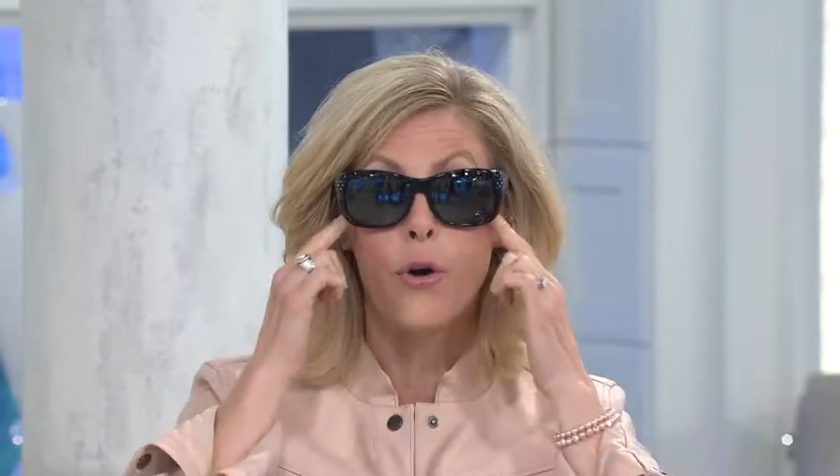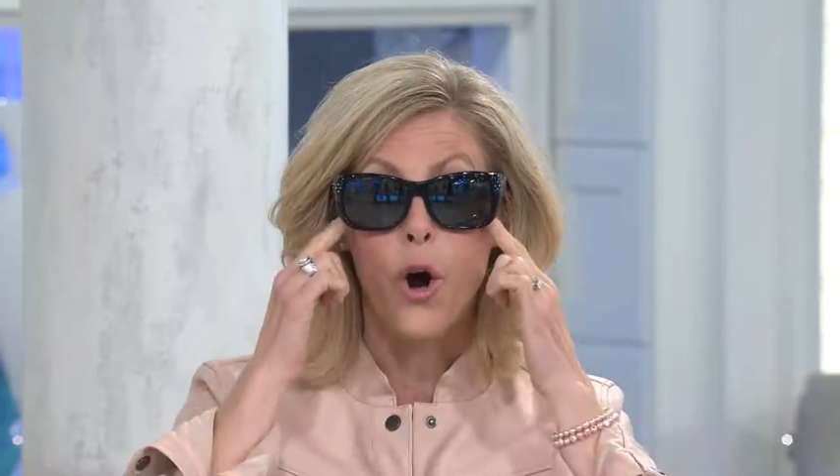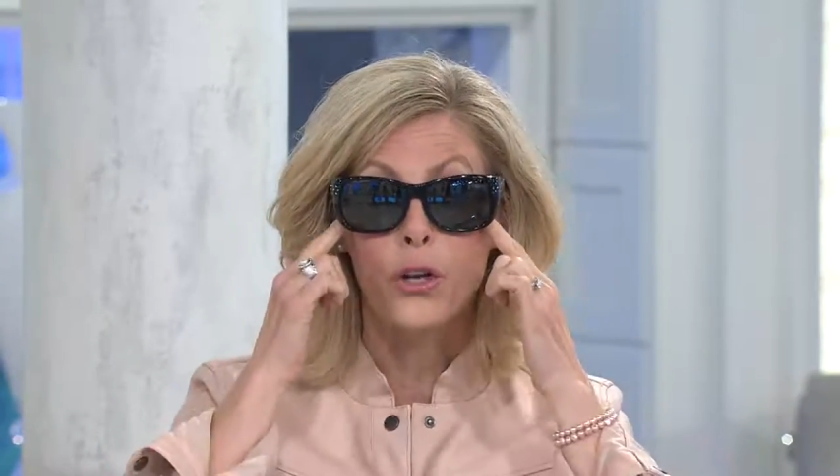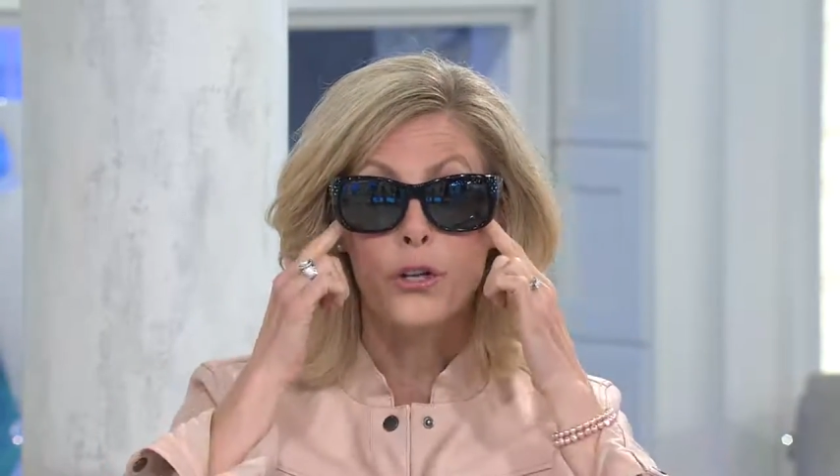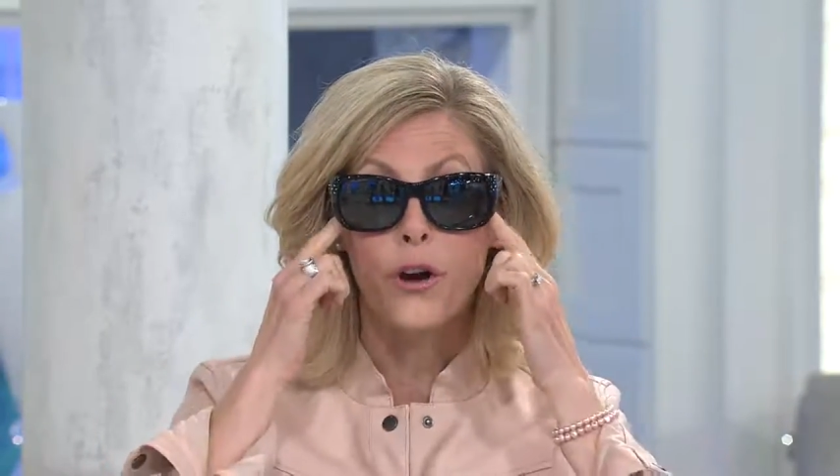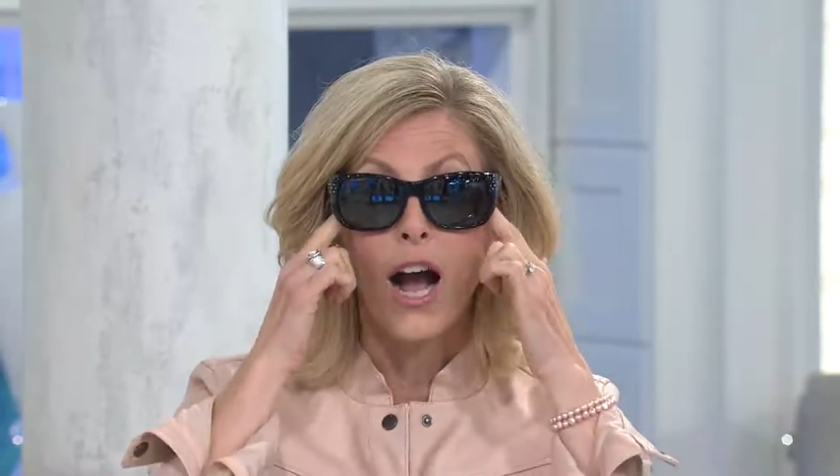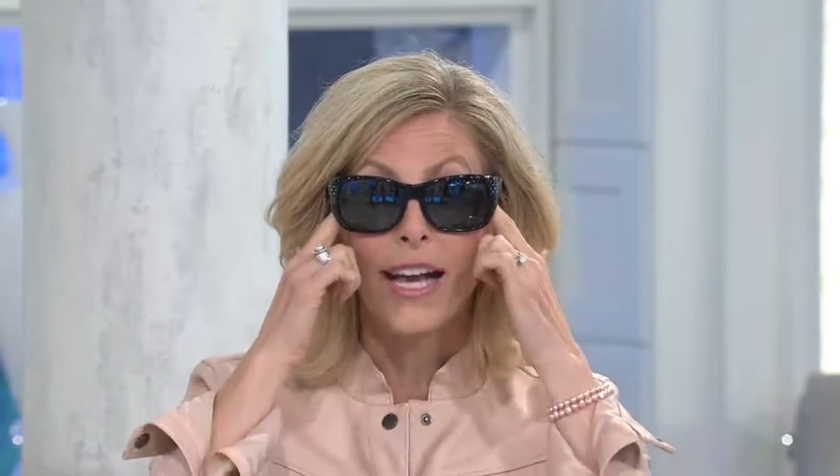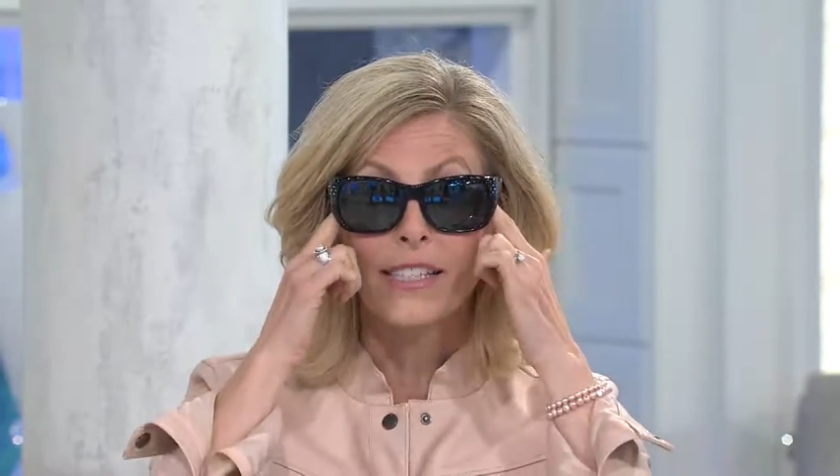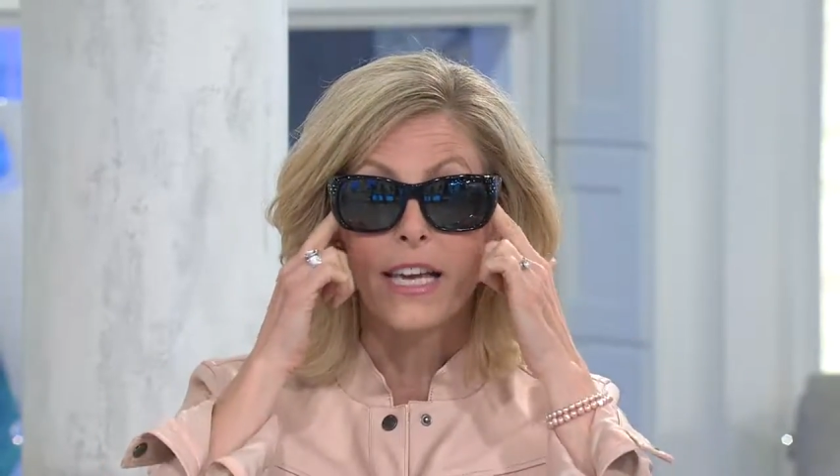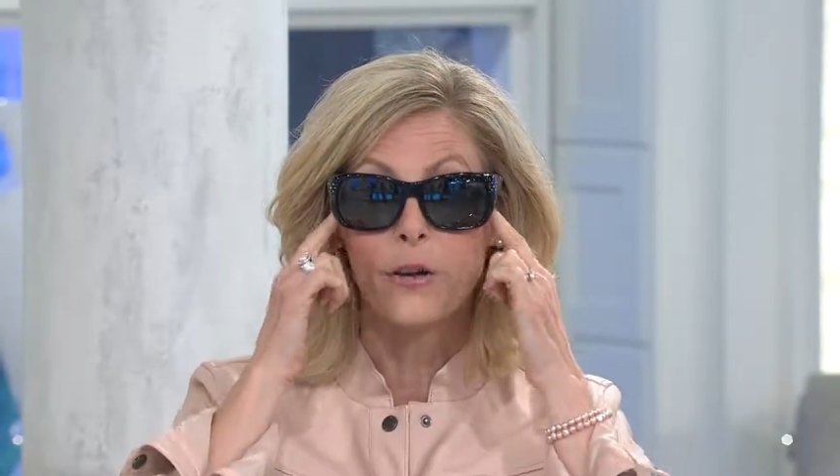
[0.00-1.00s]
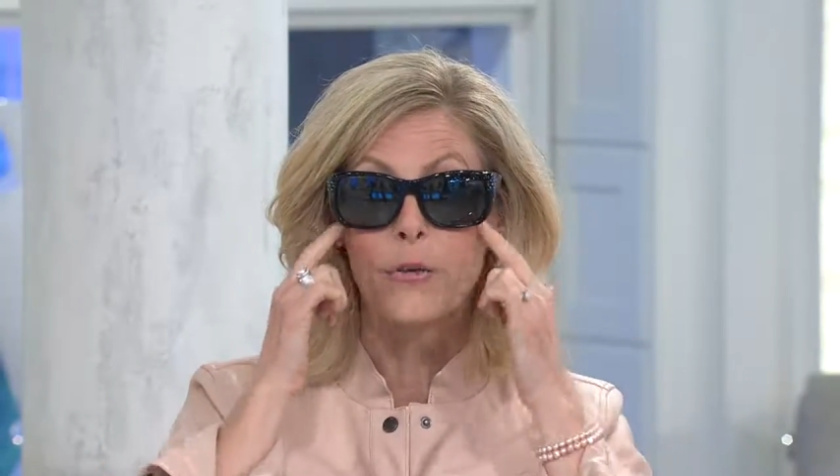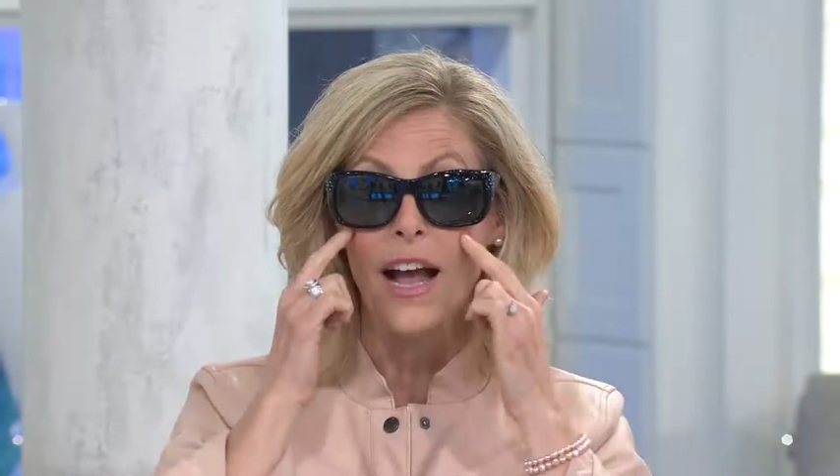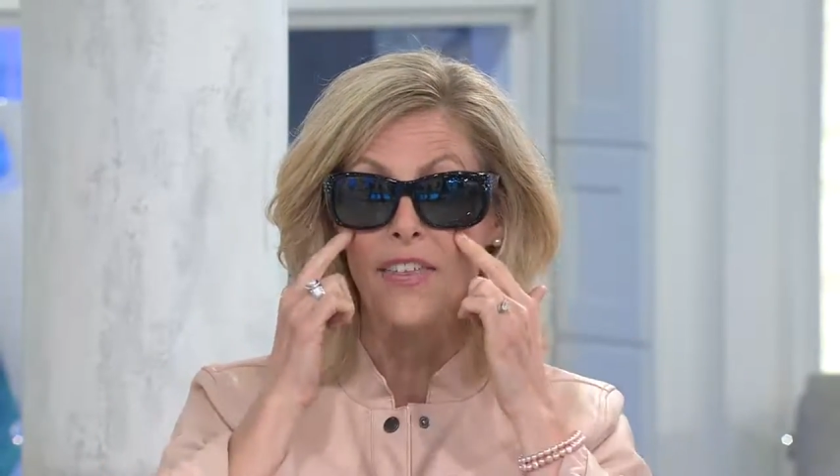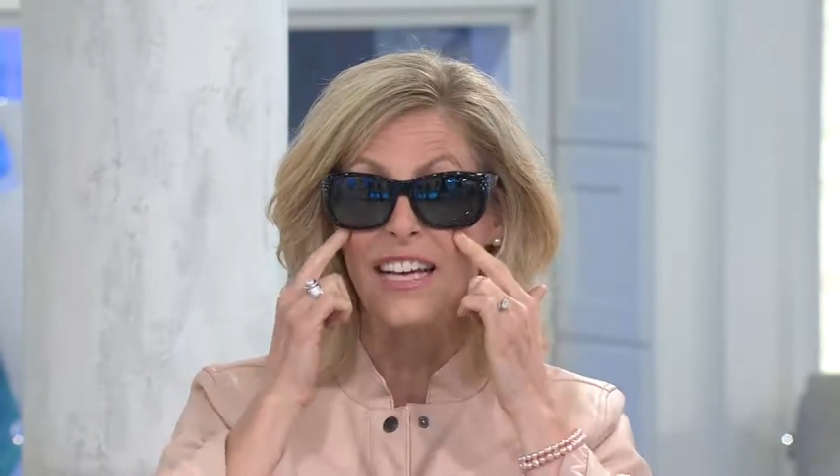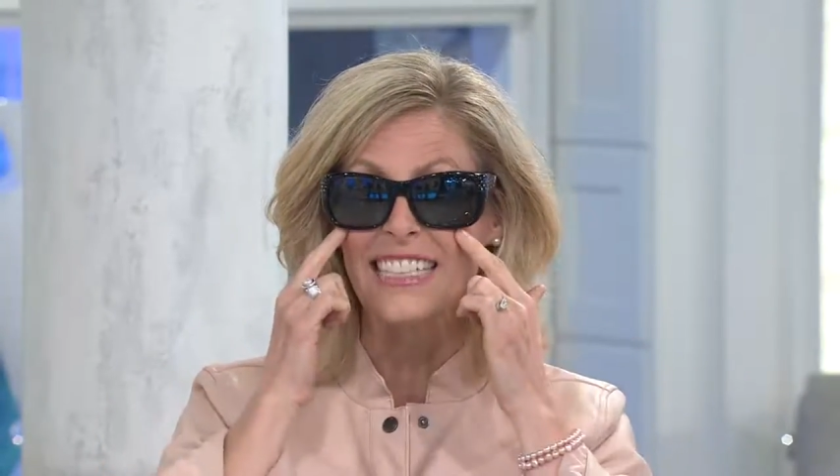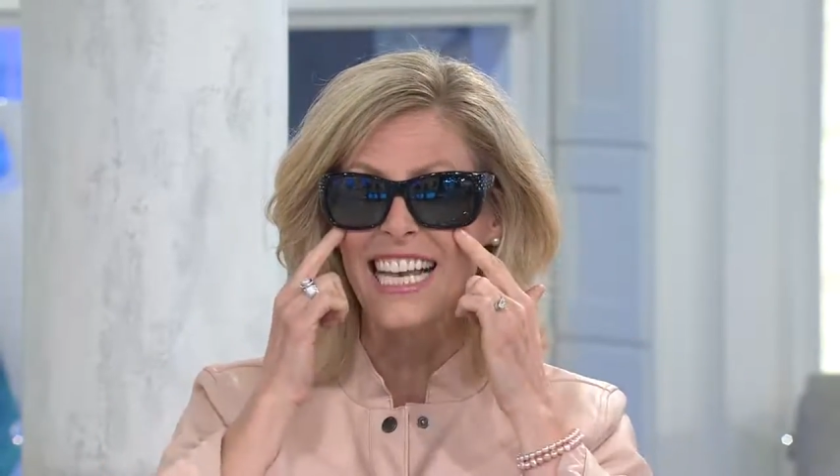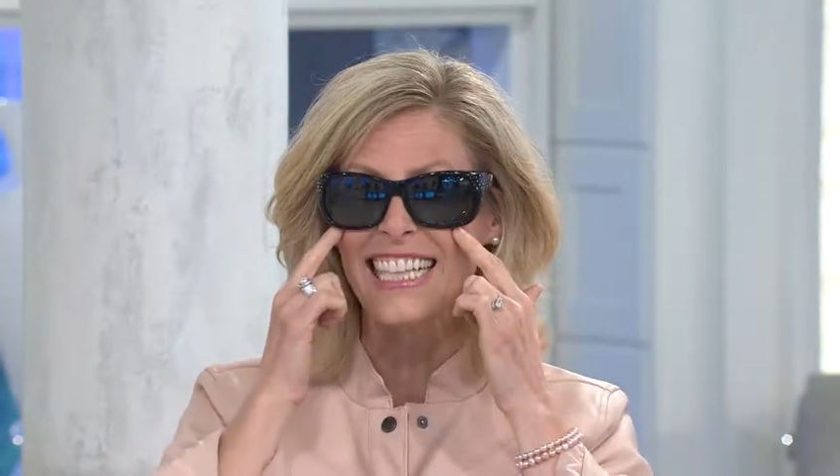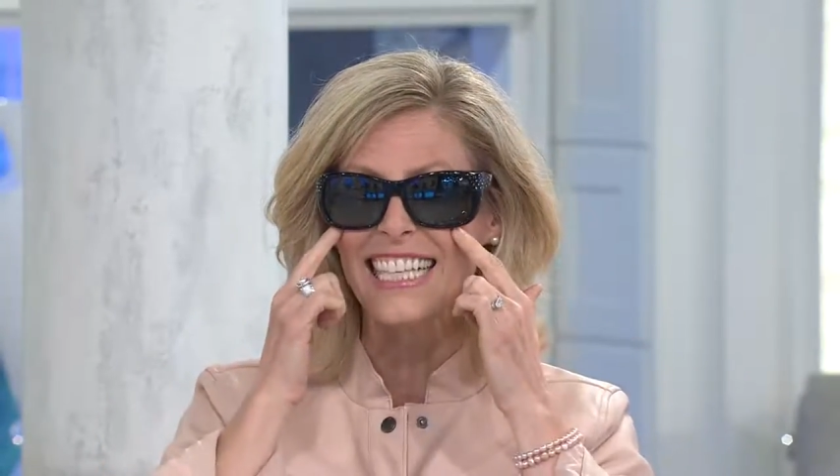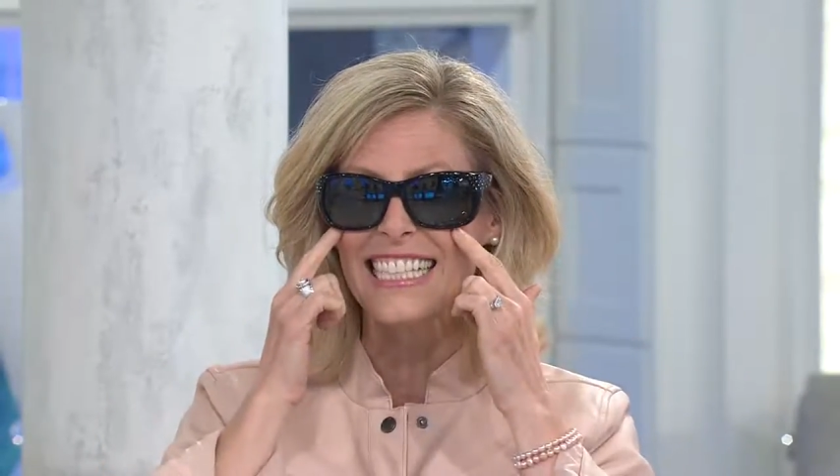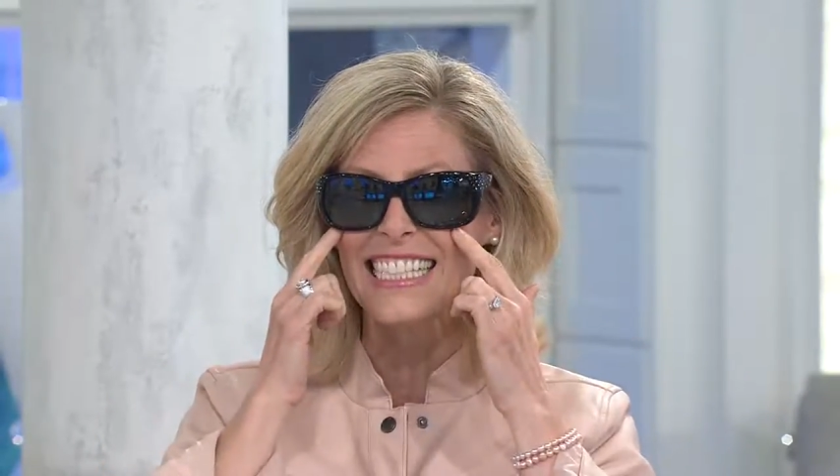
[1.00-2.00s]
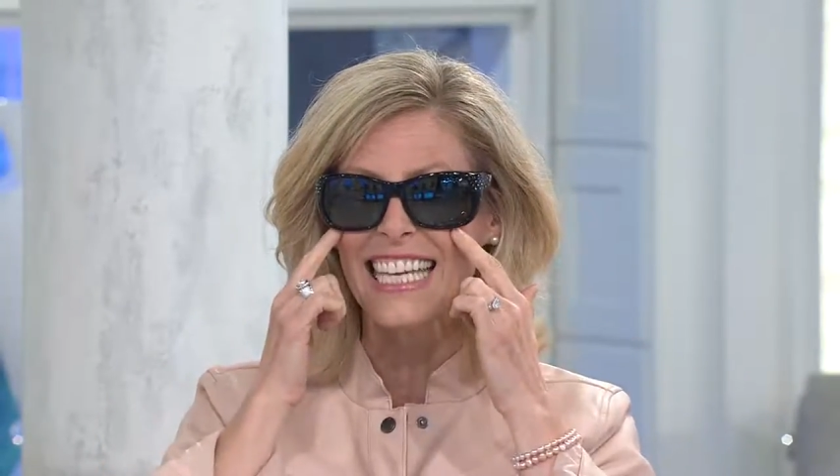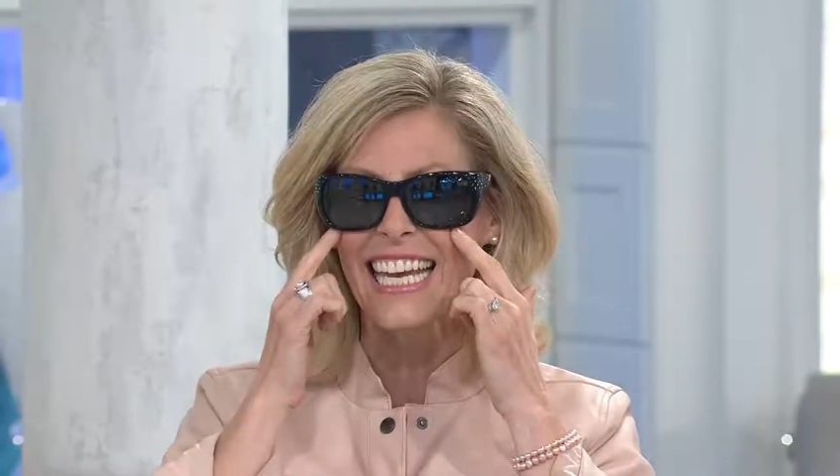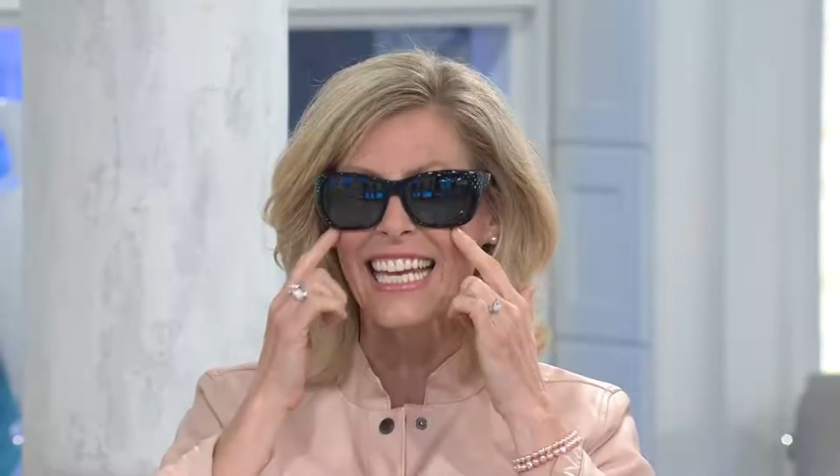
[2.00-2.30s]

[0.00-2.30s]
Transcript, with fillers: on your eyes and around that delicate skin.